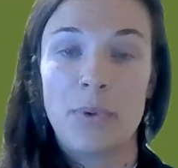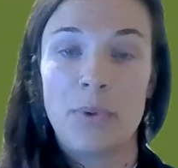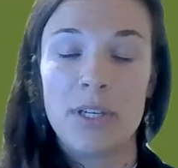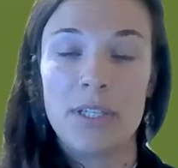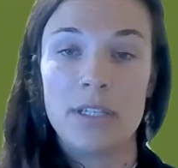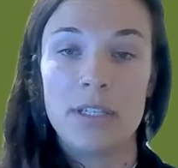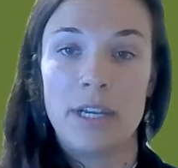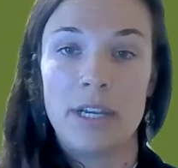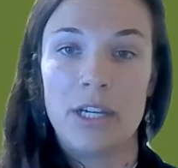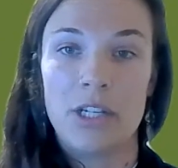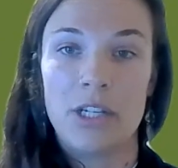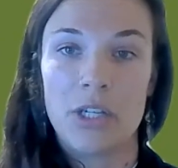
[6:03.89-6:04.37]

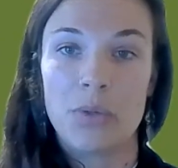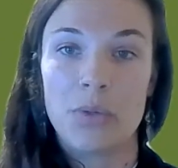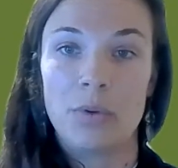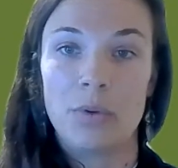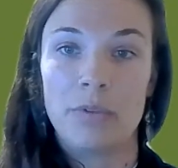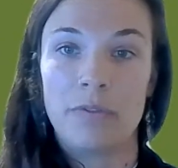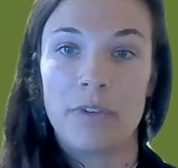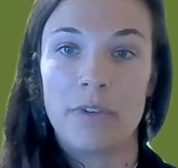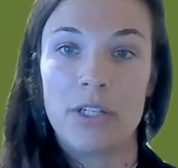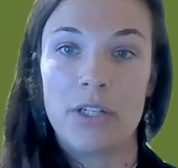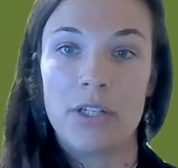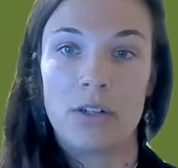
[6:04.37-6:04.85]
This
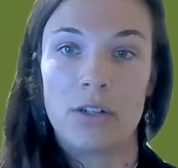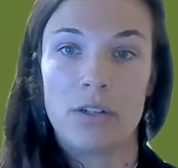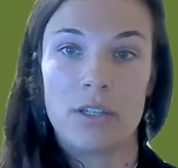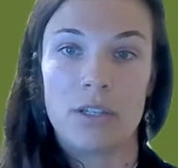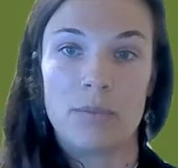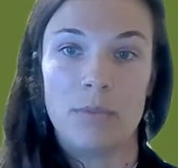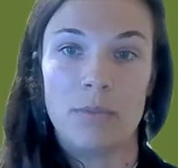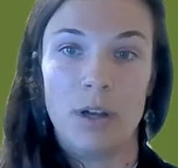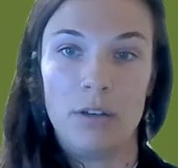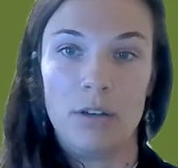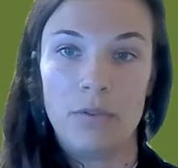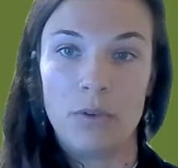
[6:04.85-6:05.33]
presentation will
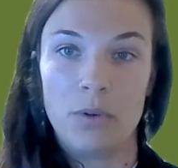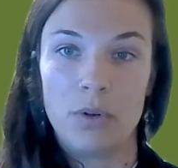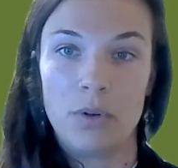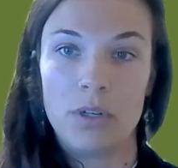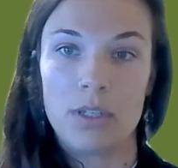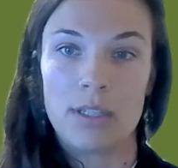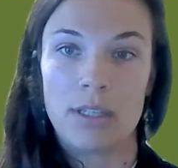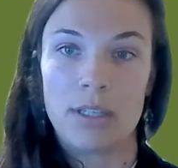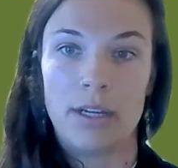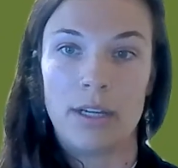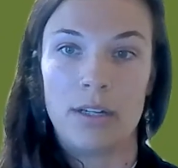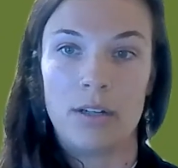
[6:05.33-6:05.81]
feature a small
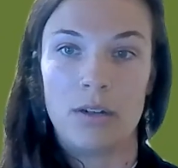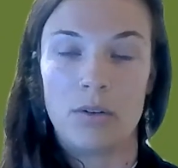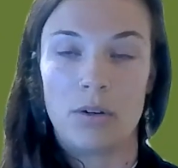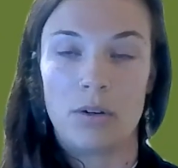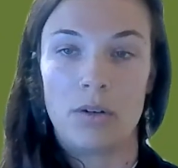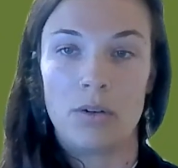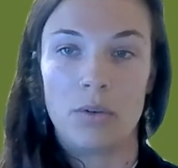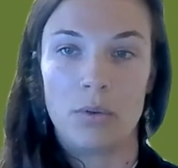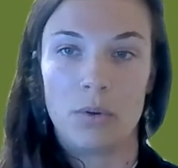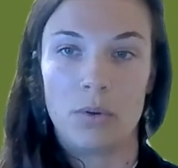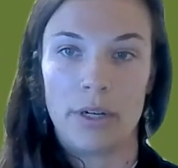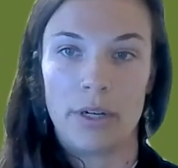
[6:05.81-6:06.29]
forest
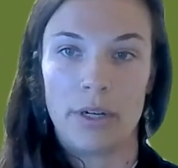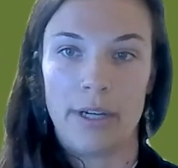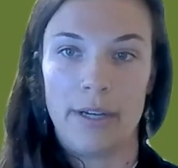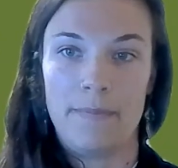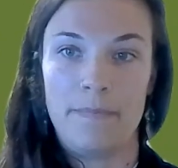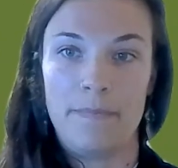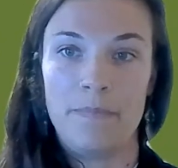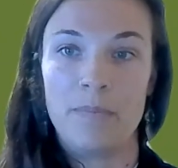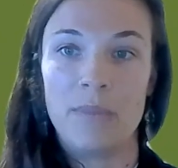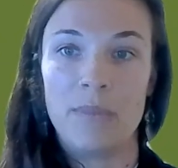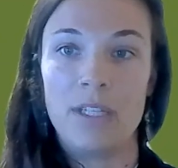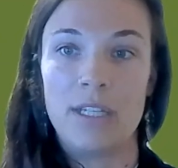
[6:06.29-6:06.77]
landowner in
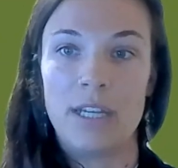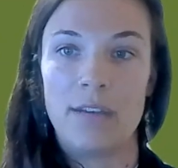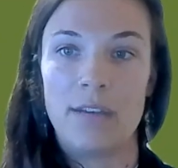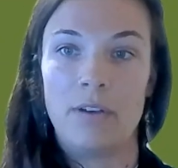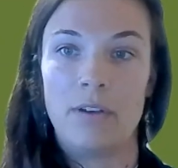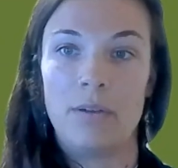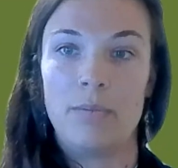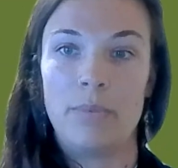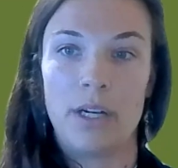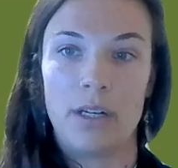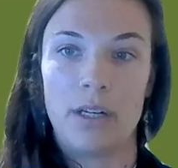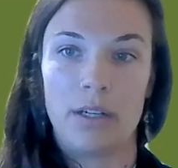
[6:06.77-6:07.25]
Oregon,
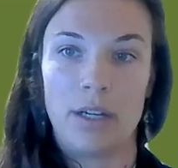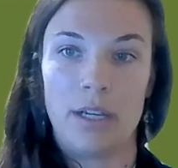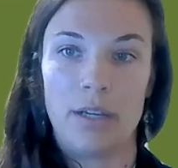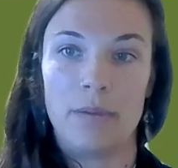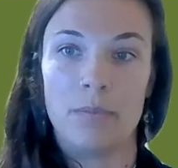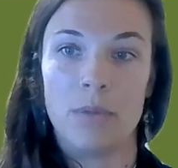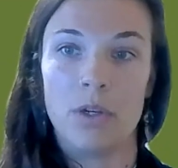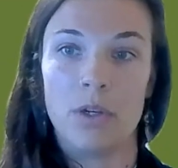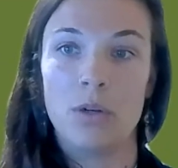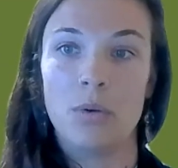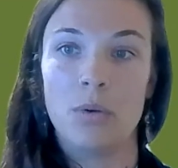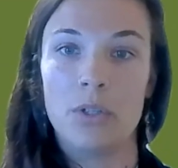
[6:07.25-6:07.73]
David
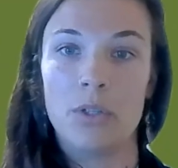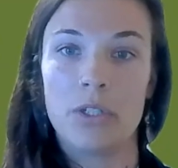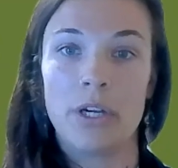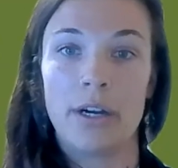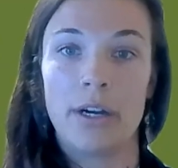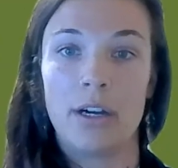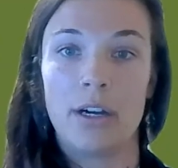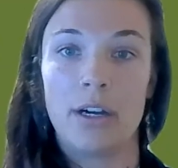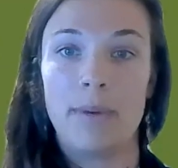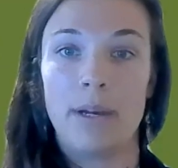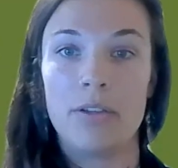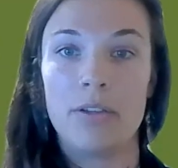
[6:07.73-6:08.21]
Bugni, who will
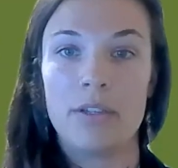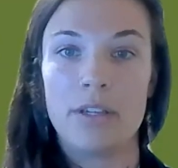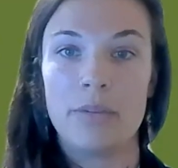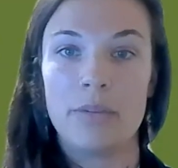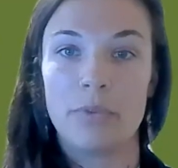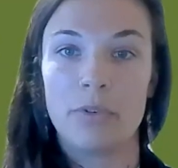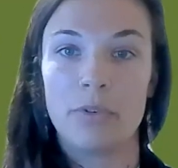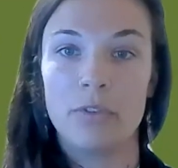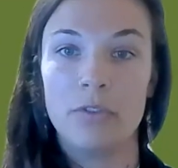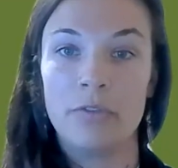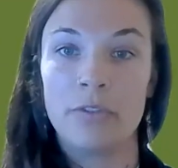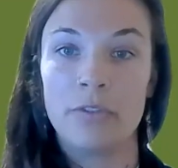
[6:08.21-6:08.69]
talk about his
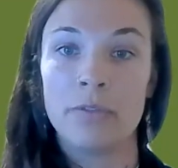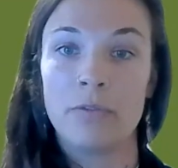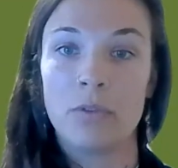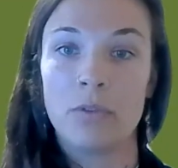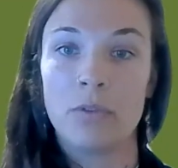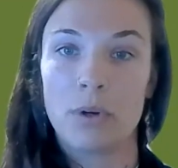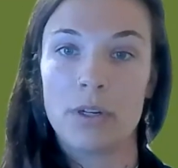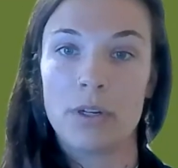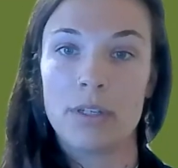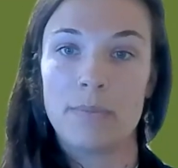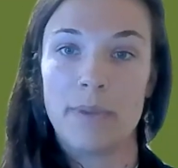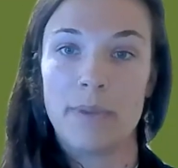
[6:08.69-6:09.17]
improved
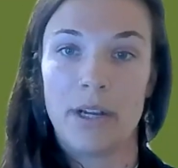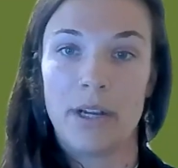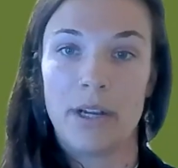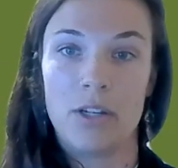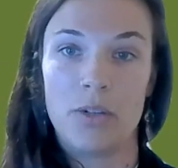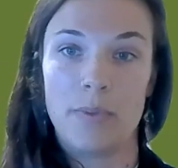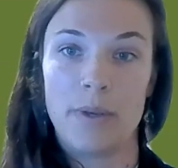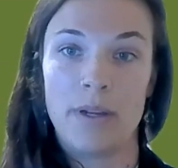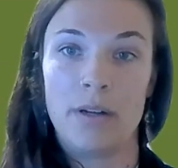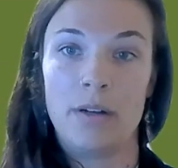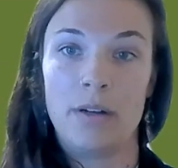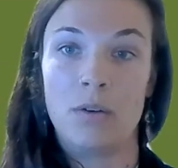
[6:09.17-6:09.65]
forest
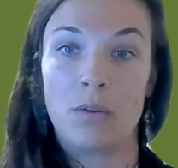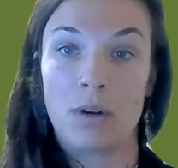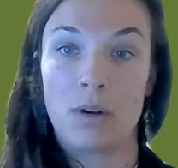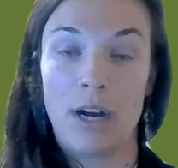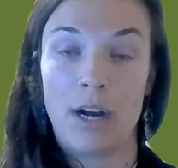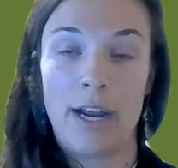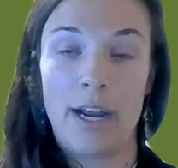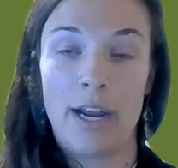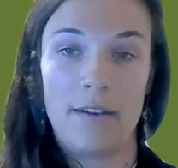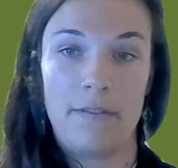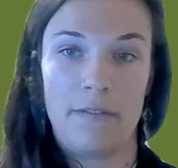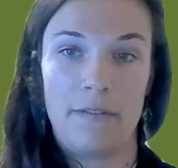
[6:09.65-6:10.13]
management,
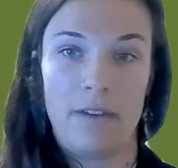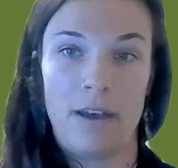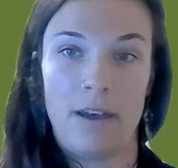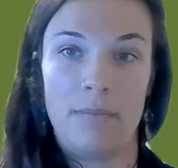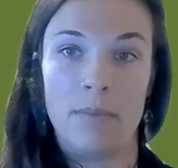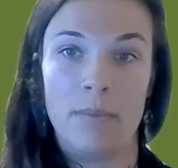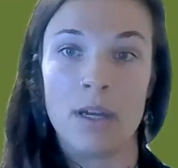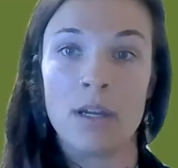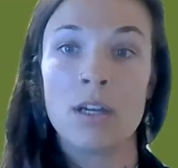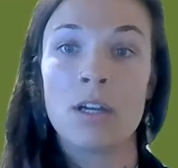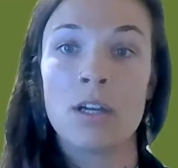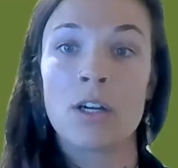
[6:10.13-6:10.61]
or
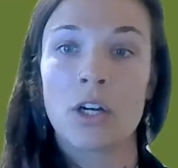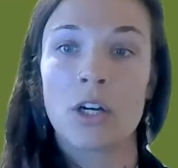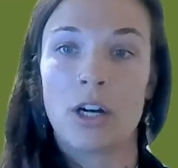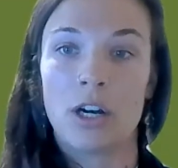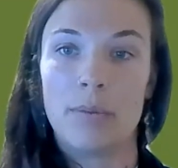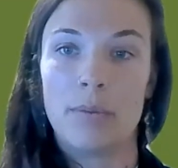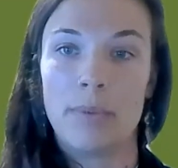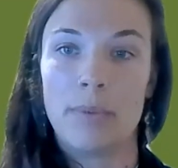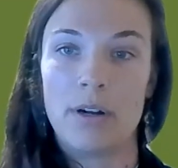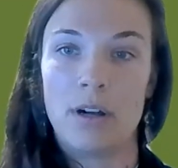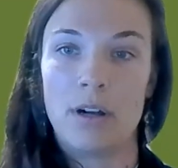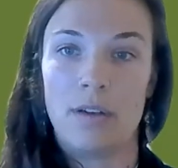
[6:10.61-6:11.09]
IFM,
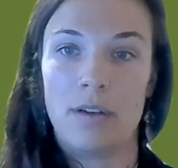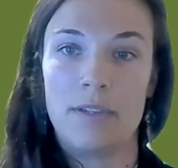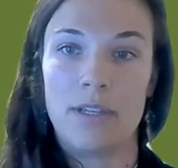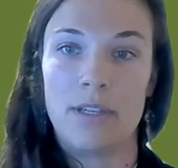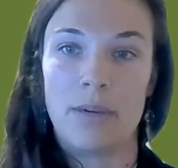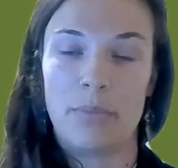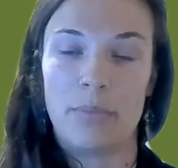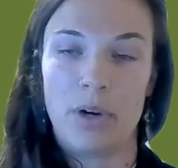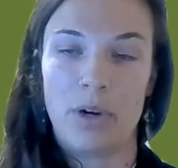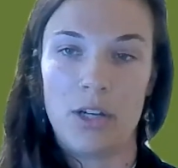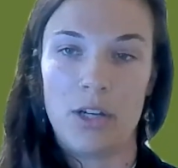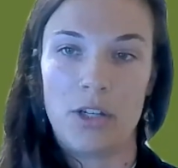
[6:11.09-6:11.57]
carbon
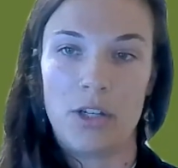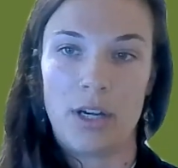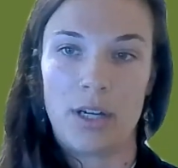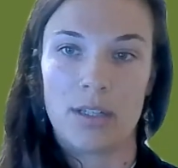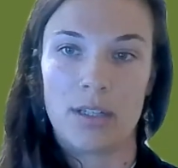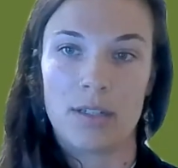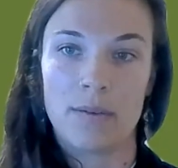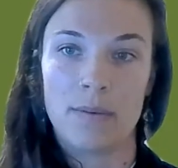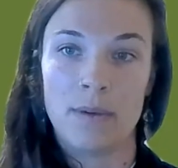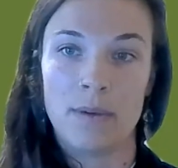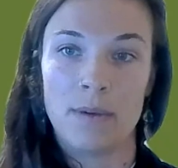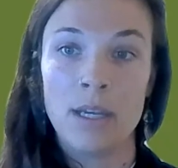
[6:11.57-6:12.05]
offset
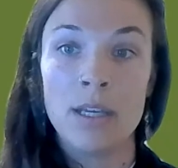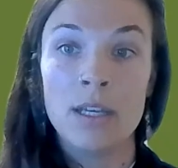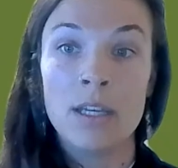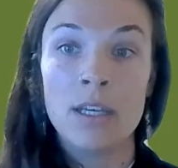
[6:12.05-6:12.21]
project.